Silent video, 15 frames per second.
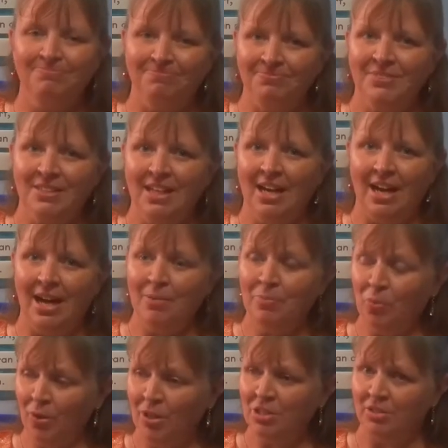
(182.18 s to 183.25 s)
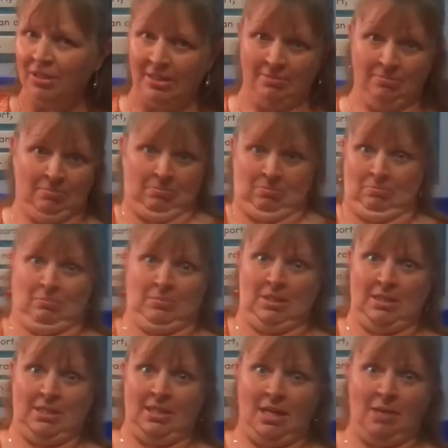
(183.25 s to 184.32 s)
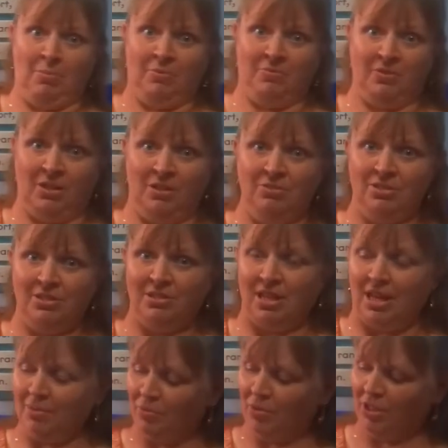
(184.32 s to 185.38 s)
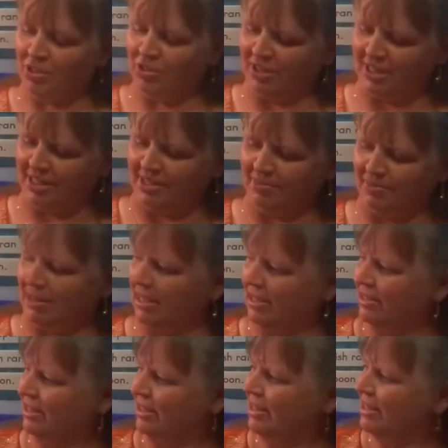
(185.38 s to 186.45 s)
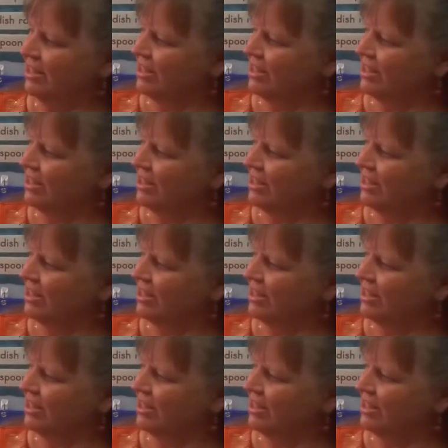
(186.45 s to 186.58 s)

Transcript: Yeah, I'm wondering. Does an apple float? I'm wondering something. So